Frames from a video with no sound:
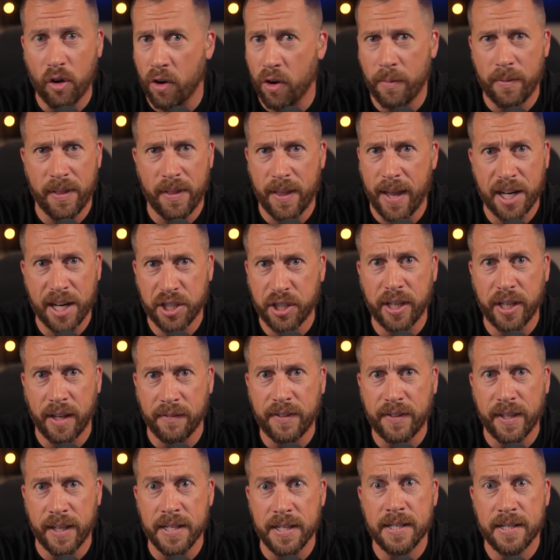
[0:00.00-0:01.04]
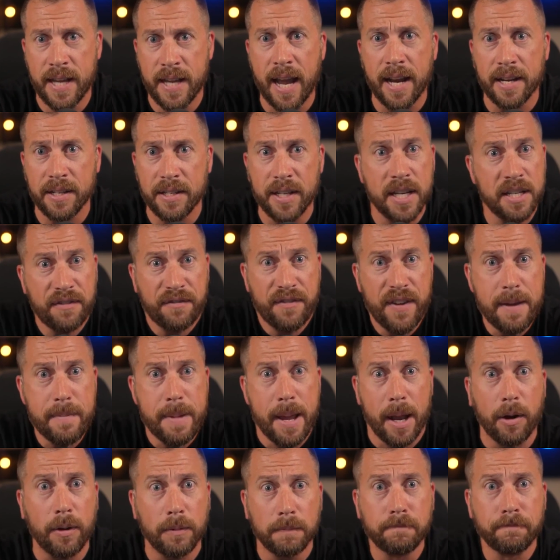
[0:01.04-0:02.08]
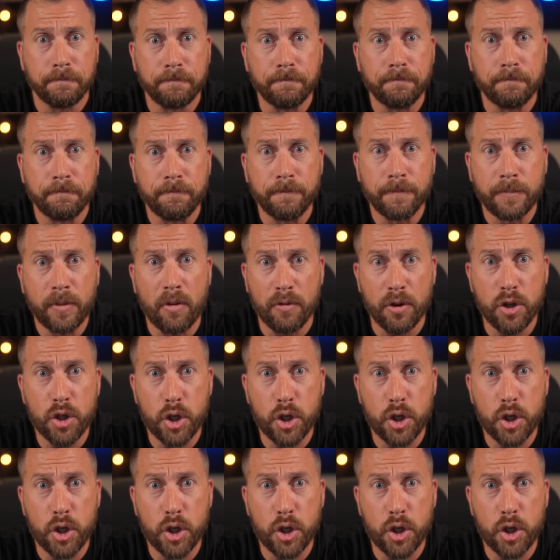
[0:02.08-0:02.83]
or they actually lifted as sex, is female for 2